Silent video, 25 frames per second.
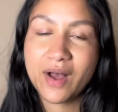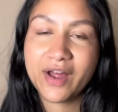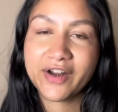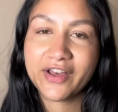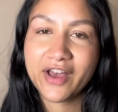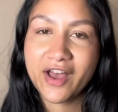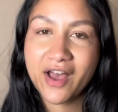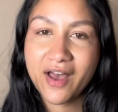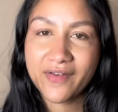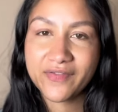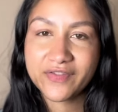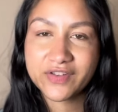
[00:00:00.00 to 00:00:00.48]

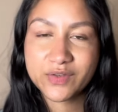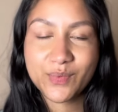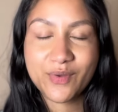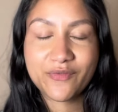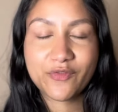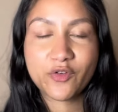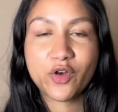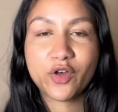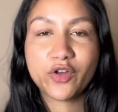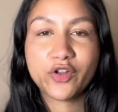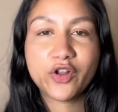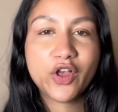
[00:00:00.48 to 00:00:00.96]
Unearthed. We've
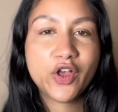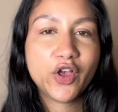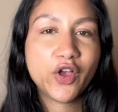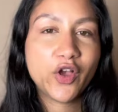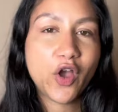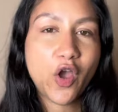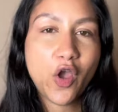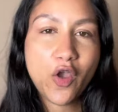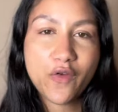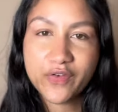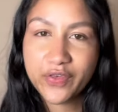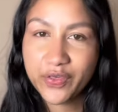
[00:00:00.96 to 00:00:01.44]
got
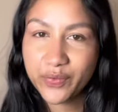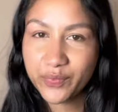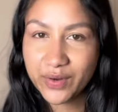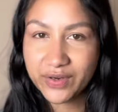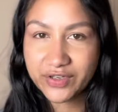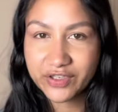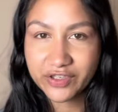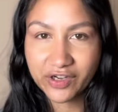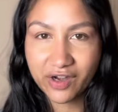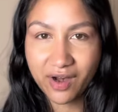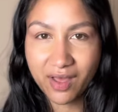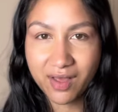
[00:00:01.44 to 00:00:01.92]
over
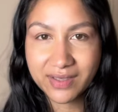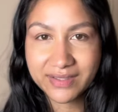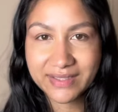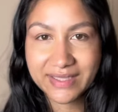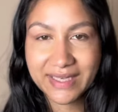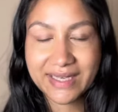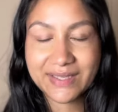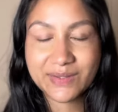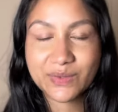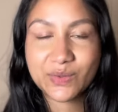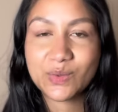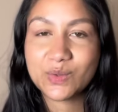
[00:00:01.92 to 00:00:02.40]
300
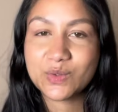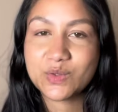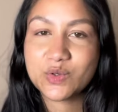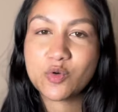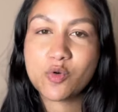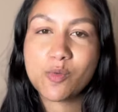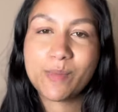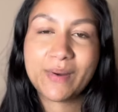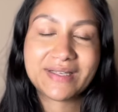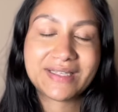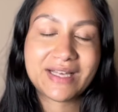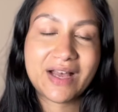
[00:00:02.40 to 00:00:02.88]
classes, all
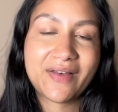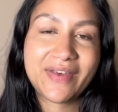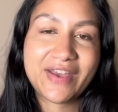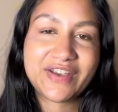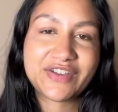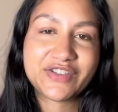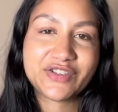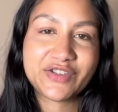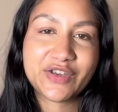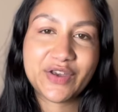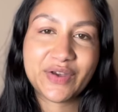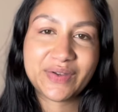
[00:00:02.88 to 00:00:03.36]
taught by South
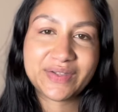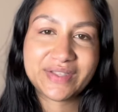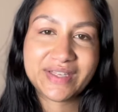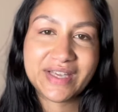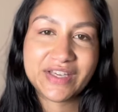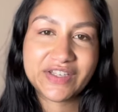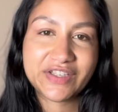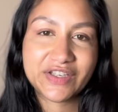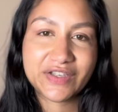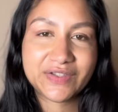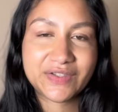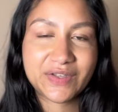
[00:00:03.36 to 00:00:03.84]
Asian yoga
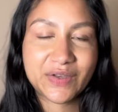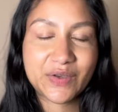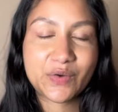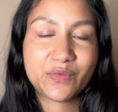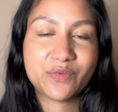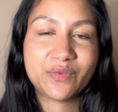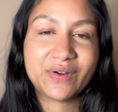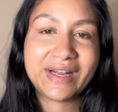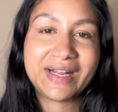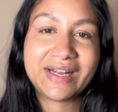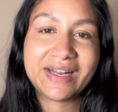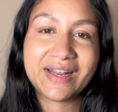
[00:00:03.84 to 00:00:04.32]
teachers. So you're
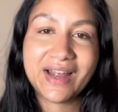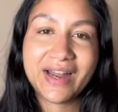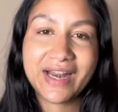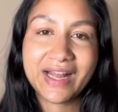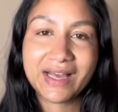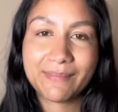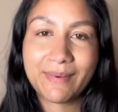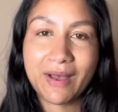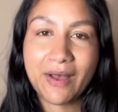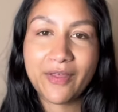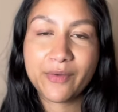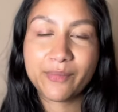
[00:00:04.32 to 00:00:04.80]
really learning
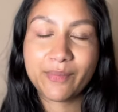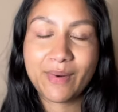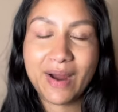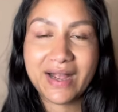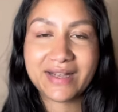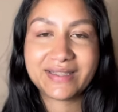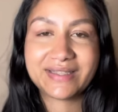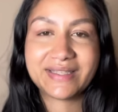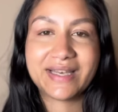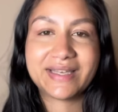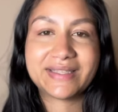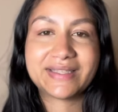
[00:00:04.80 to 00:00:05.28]
about the
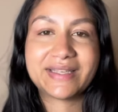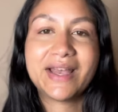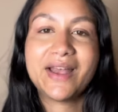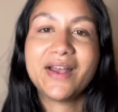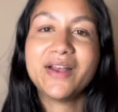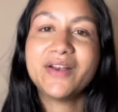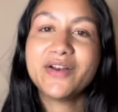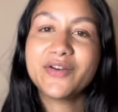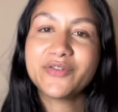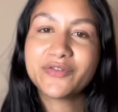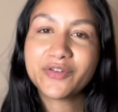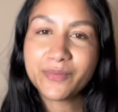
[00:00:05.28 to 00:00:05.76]
practice
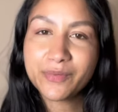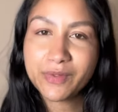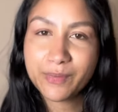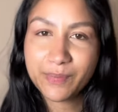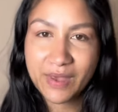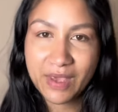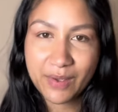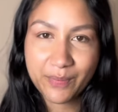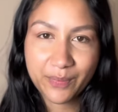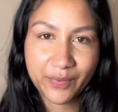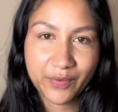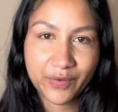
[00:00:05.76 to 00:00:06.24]
from the
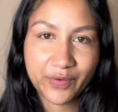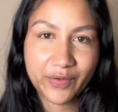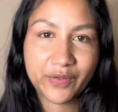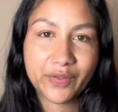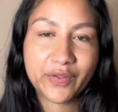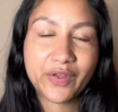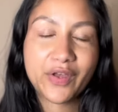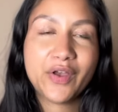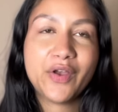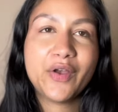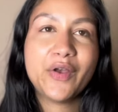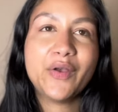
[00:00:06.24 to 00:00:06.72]

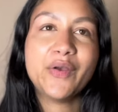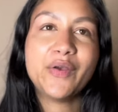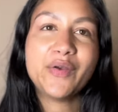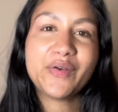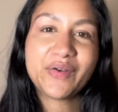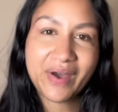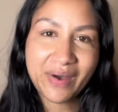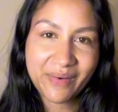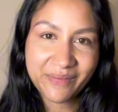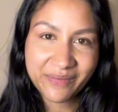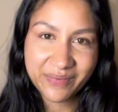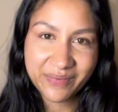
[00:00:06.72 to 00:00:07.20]
people who
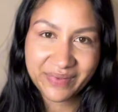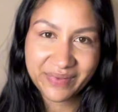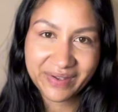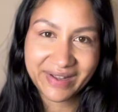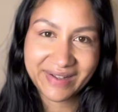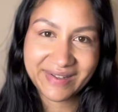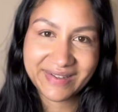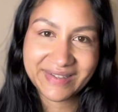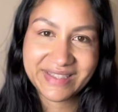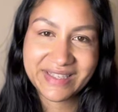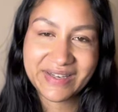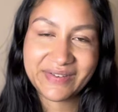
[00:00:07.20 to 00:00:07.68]
come
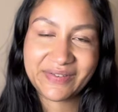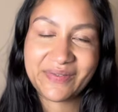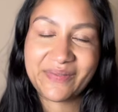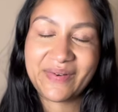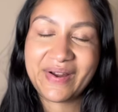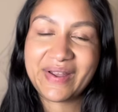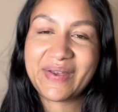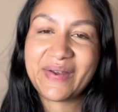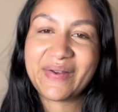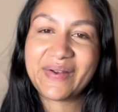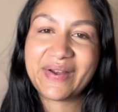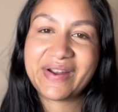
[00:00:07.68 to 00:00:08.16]
culture from where
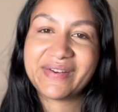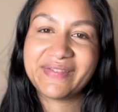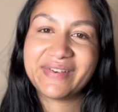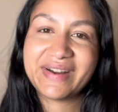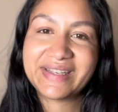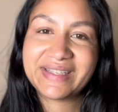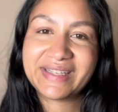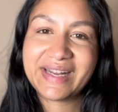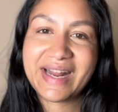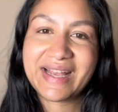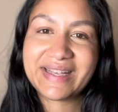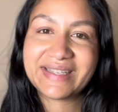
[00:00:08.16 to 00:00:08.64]
yoga
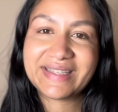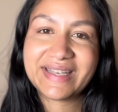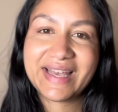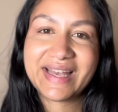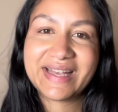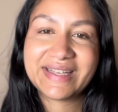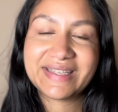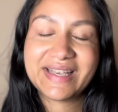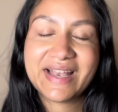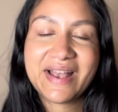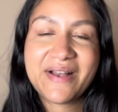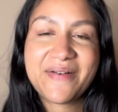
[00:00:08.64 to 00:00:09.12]

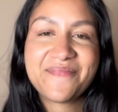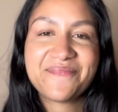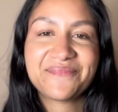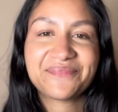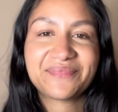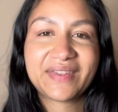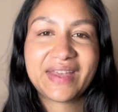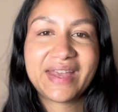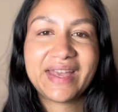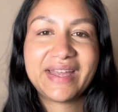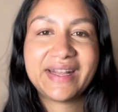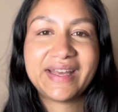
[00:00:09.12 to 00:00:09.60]
originated.
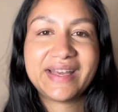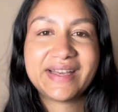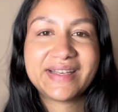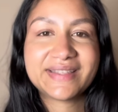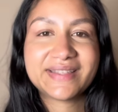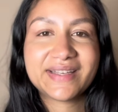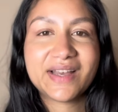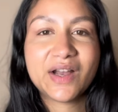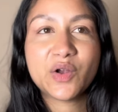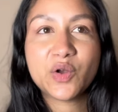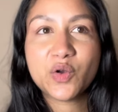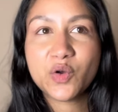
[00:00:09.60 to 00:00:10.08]
It
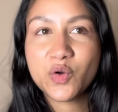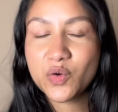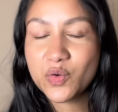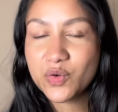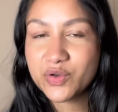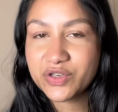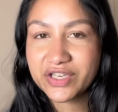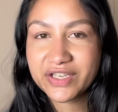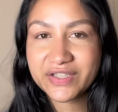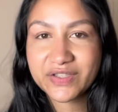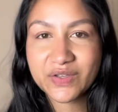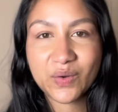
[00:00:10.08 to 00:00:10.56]
is a
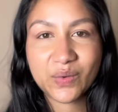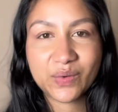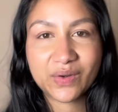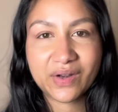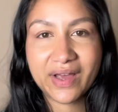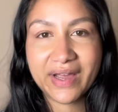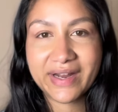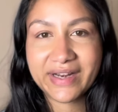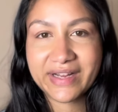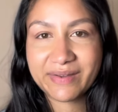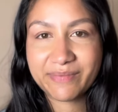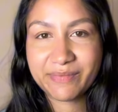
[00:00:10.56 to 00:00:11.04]
gorgeous
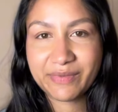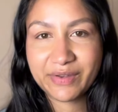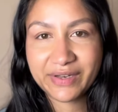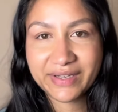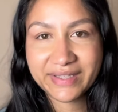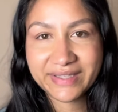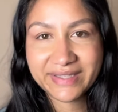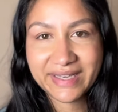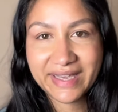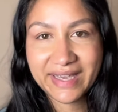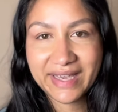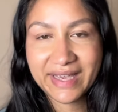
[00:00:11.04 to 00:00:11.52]
online
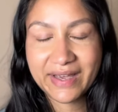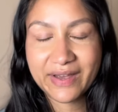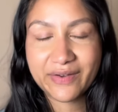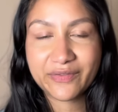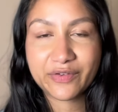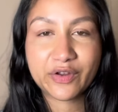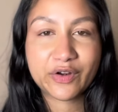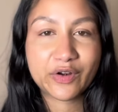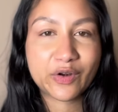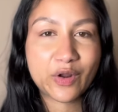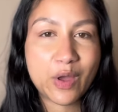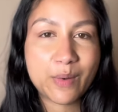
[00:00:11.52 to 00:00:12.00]
community
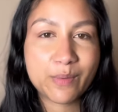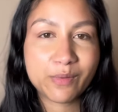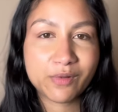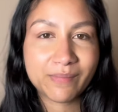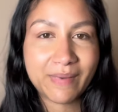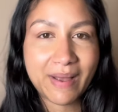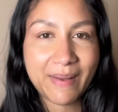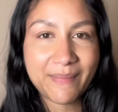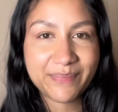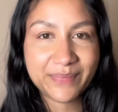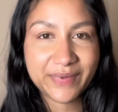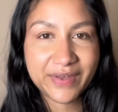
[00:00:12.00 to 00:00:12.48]
of global
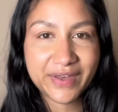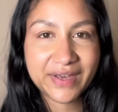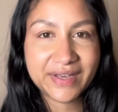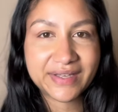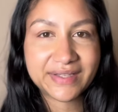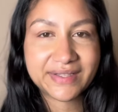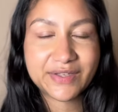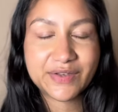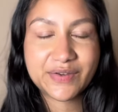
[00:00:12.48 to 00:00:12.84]
members.